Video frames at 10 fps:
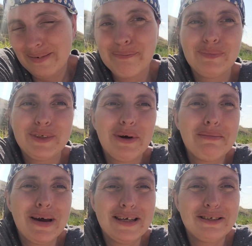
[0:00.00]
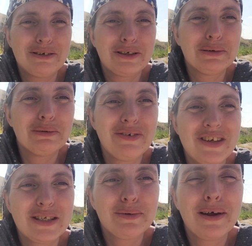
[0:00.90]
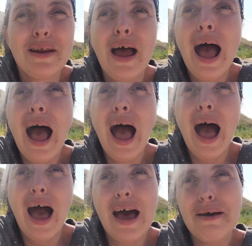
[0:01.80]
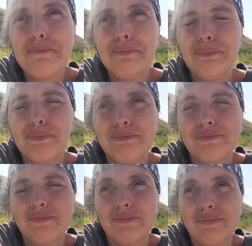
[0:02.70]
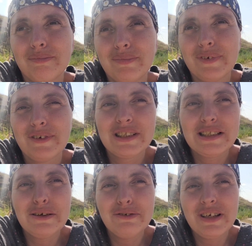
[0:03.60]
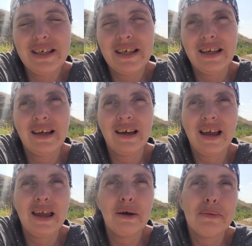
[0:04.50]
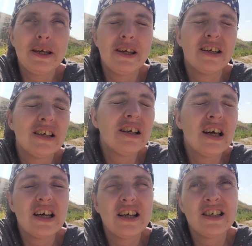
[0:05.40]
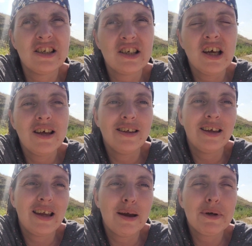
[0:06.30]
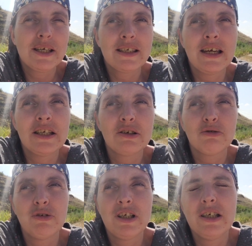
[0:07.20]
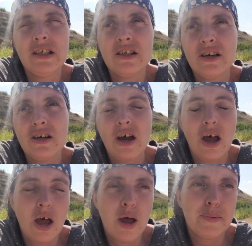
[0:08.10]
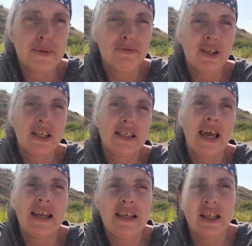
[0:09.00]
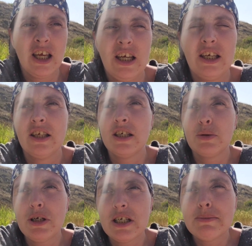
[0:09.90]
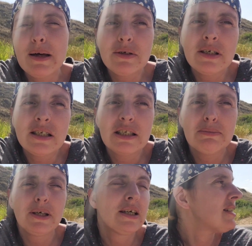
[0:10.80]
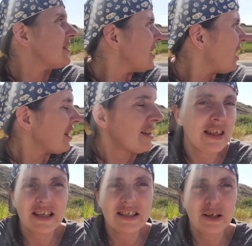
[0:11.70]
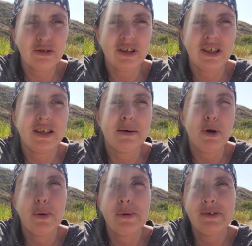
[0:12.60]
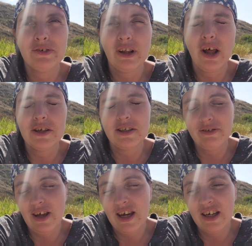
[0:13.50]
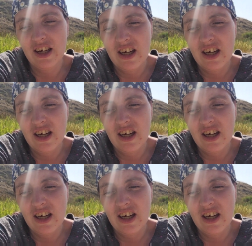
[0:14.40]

so I might struggle with this one. I'm still thinking it'll be good, and like, I'm excited to read something that's set in like the Swedish mountains, because that sounds really good. I'm hoping for lots of like